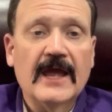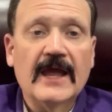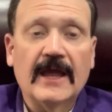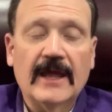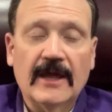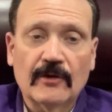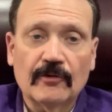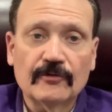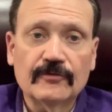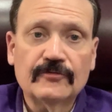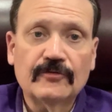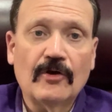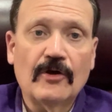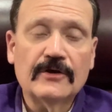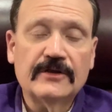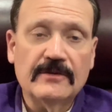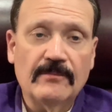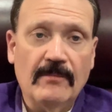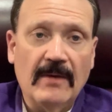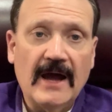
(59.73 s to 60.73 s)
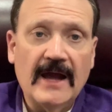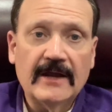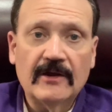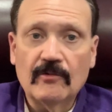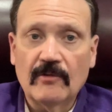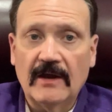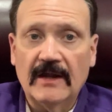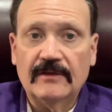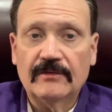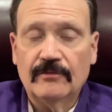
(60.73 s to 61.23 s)
it'll start to
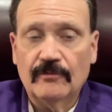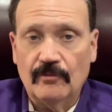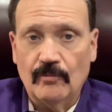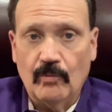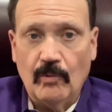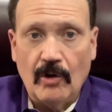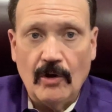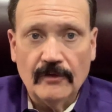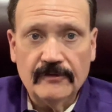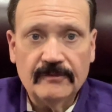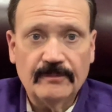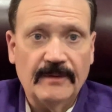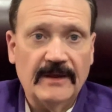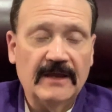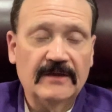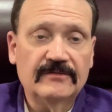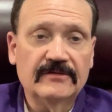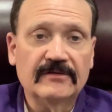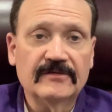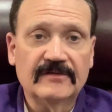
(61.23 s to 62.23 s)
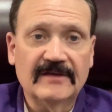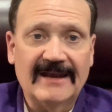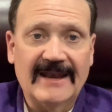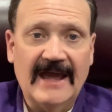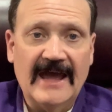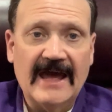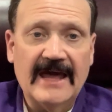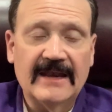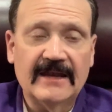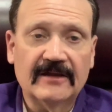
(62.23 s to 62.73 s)
migrate through wall spaces and
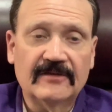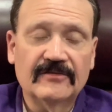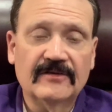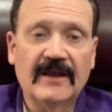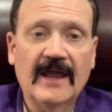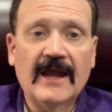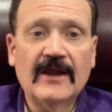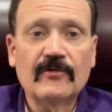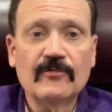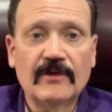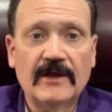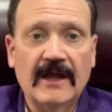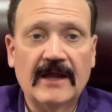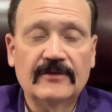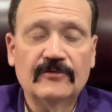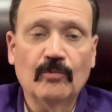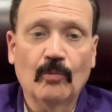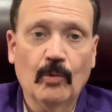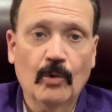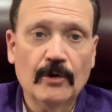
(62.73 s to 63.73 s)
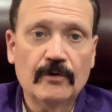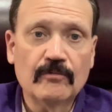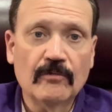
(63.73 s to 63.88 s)
attics, and that creates wood